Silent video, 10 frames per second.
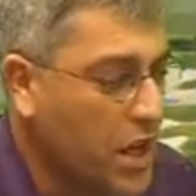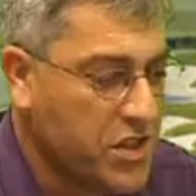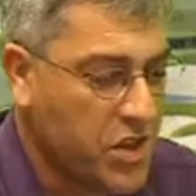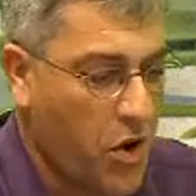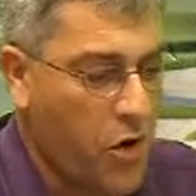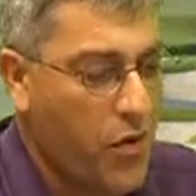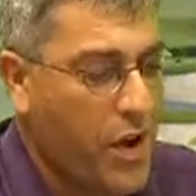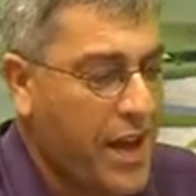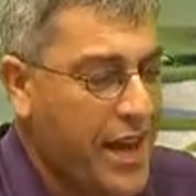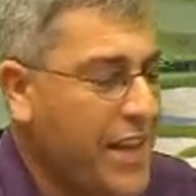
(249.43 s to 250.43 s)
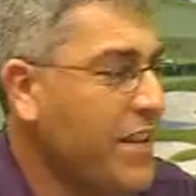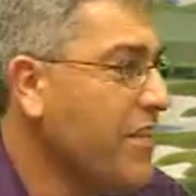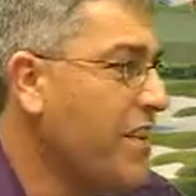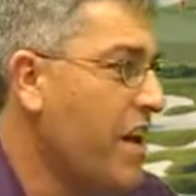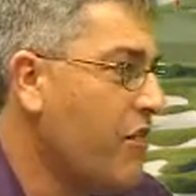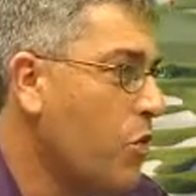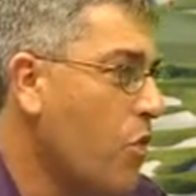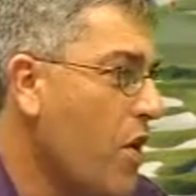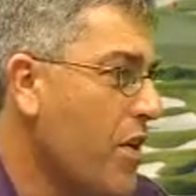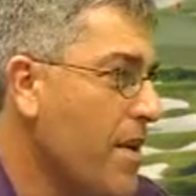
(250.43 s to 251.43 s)
so he doesn't have to
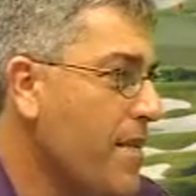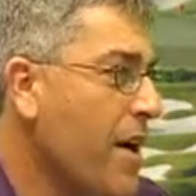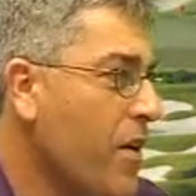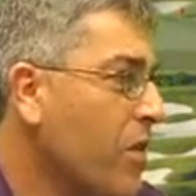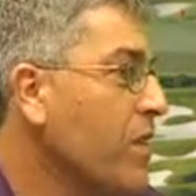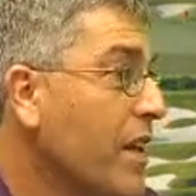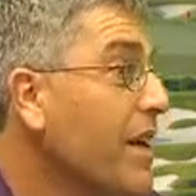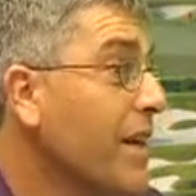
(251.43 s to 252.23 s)
worry about